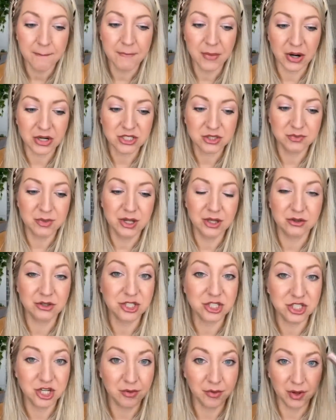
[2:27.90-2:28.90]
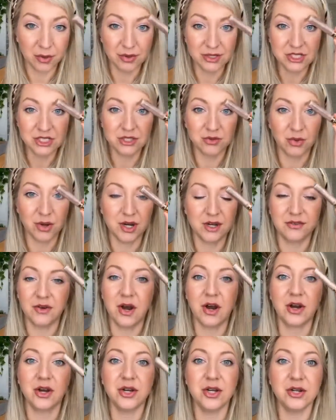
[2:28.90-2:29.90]
Marshmallow Shimmer, which is one of
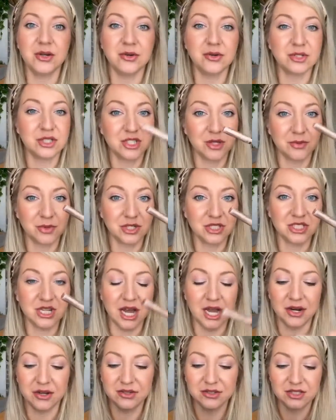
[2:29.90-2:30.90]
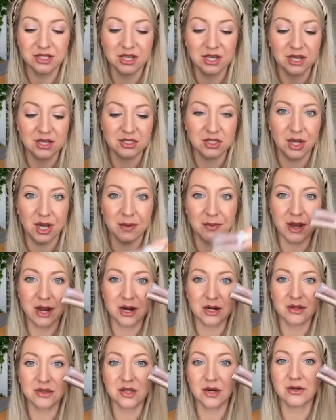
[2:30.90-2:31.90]
our new shimmer shadows. So I
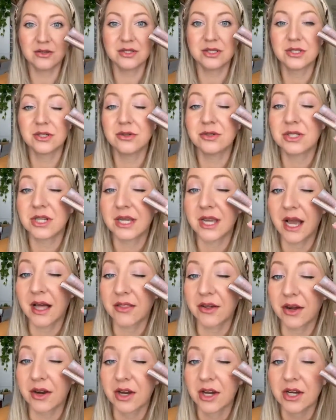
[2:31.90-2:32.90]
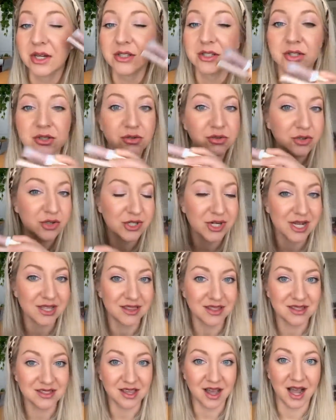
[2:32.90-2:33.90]
paired those two together to
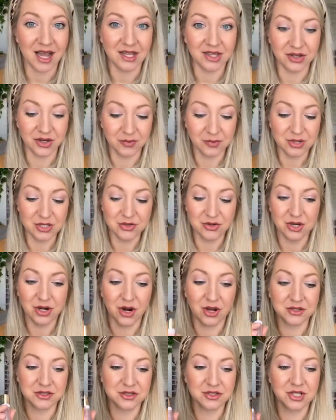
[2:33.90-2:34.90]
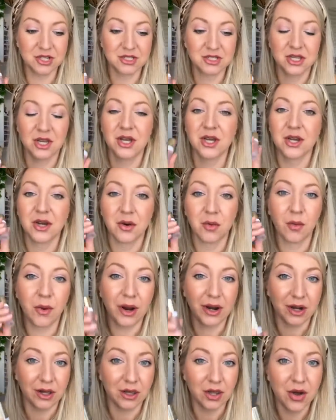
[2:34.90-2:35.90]
create this eye look. But you could also just
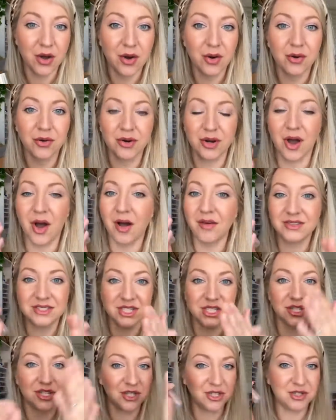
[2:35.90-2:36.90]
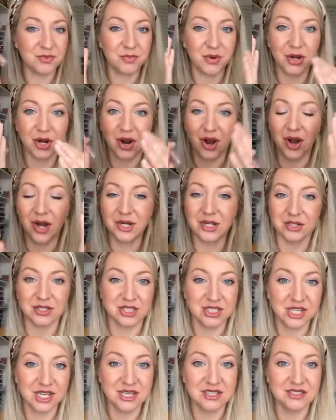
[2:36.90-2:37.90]
wear it alone. Obviously you can put it on your
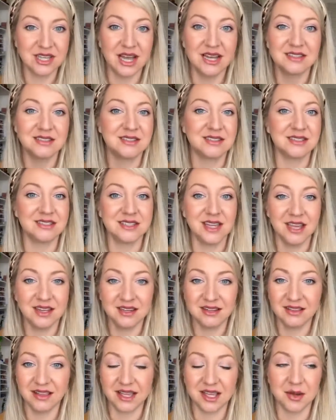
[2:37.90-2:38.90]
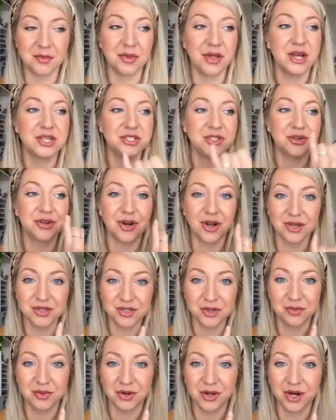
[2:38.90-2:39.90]
cheeks as it's intended like a blush. You could
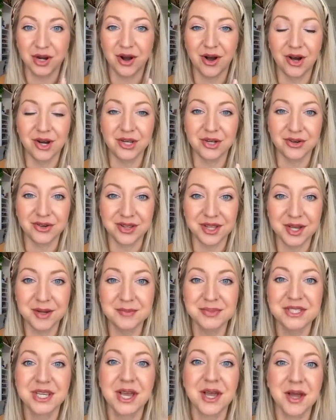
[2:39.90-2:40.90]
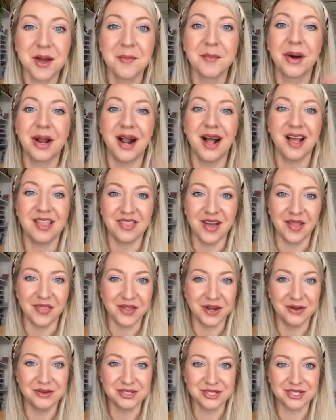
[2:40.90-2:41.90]
also put it on your lips. But I thought
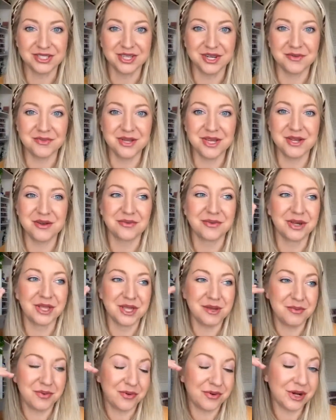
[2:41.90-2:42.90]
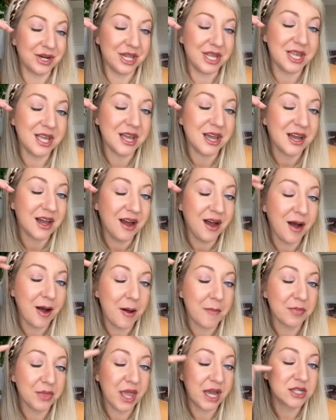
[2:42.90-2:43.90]
that it was just gonna be really pretty
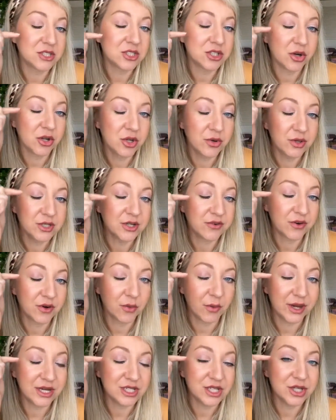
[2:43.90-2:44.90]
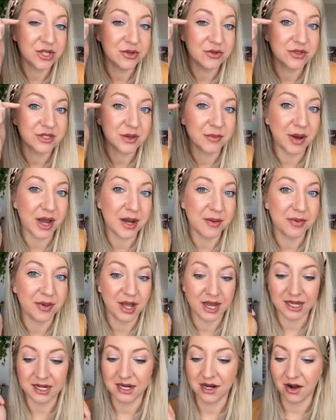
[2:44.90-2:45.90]
um, and show you a different way to use it by
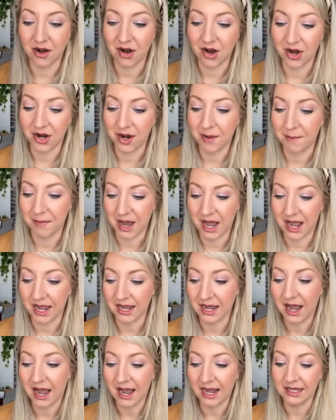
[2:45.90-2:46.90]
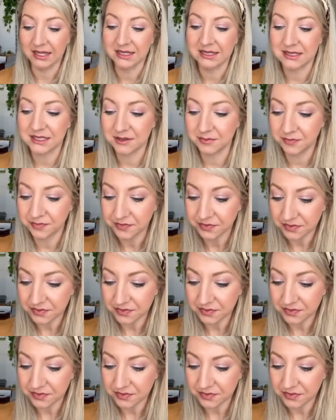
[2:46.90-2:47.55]
applying it on my eyelids.